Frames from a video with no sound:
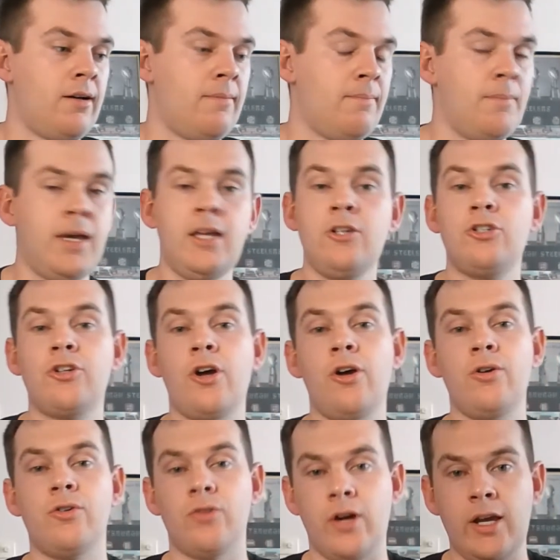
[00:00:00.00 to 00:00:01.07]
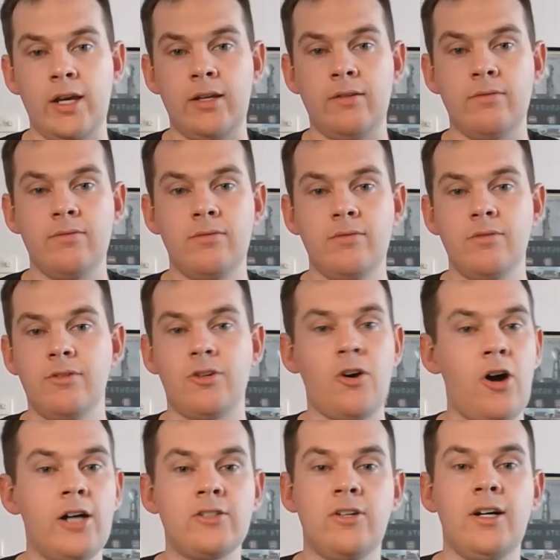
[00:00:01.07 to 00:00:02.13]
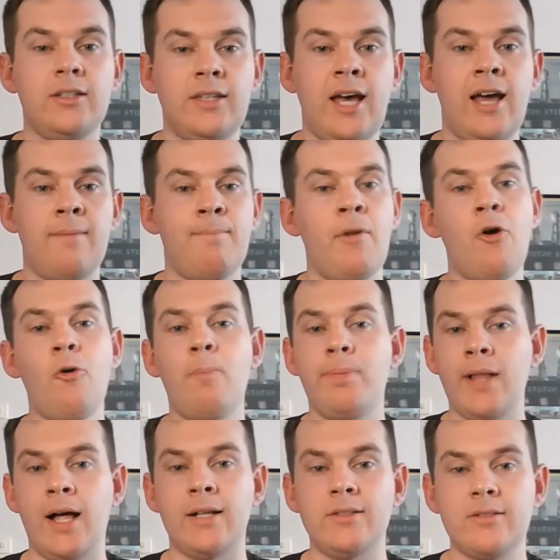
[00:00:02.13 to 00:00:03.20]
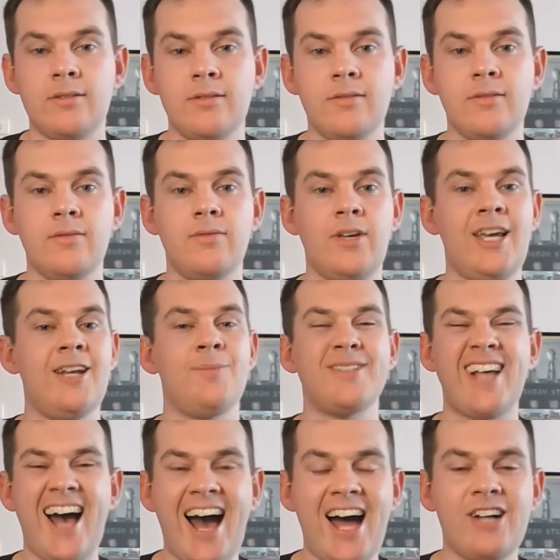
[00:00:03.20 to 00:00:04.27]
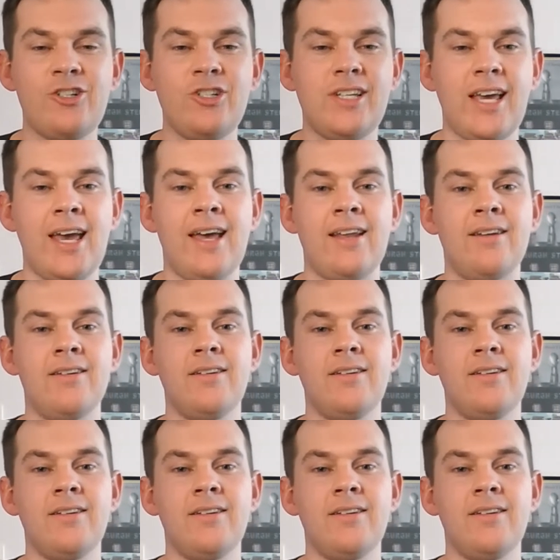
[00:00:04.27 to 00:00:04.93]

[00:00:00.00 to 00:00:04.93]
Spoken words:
Mean Joe Green, guys like that. Mel Blunt, hit them as hard as you can.